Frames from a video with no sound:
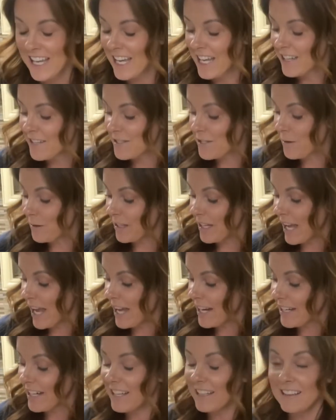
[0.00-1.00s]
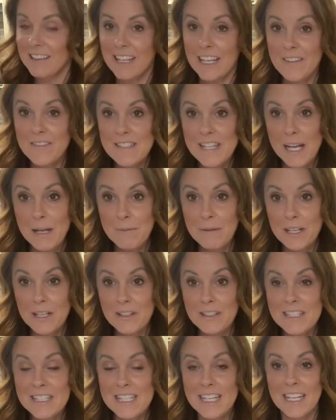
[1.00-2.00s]
So again, a lifetime
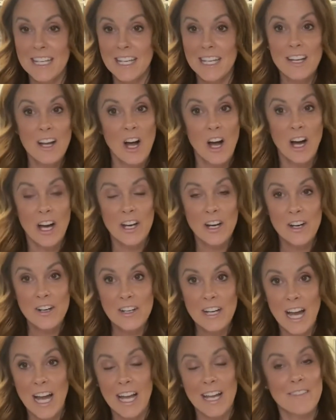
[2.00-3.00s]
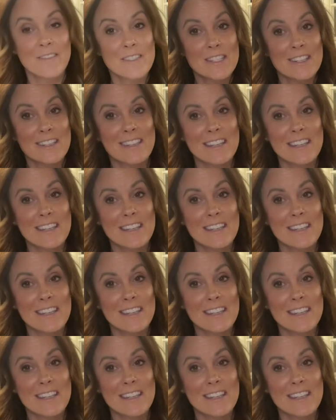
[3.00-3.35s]
guarantee on our knives.